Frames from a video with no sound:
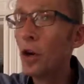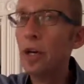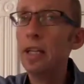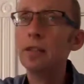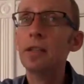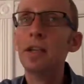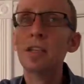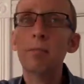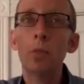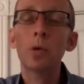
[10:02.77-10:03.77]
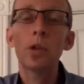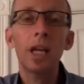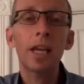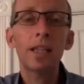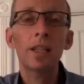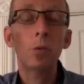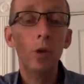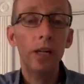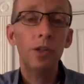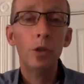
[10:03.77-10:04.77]
audience that is most likely
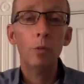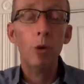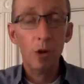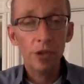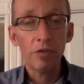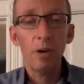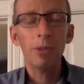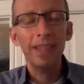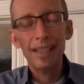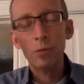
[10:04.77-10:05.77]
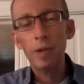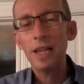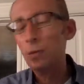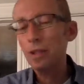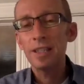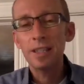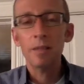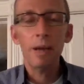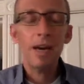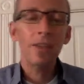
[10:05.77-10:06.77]
ready to purchase from us. That's what this is
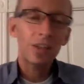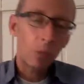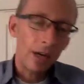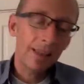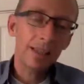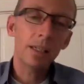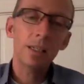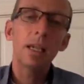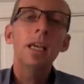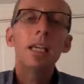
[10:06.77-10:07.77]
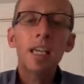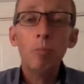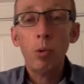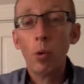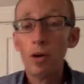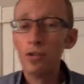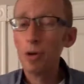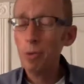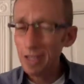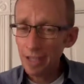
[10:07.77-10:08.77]
about. That's why this is important. So
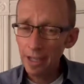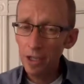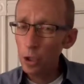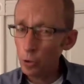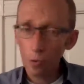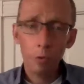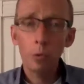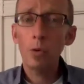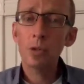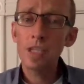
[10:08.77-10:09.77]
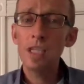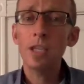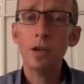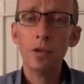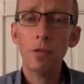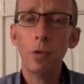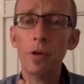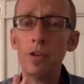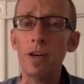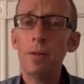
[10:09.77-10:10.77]
I want to go through those details for
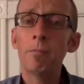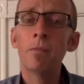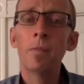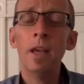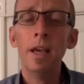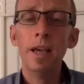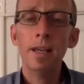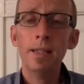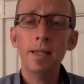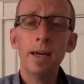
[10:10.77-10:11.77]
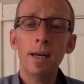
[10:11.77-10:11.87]
you there, and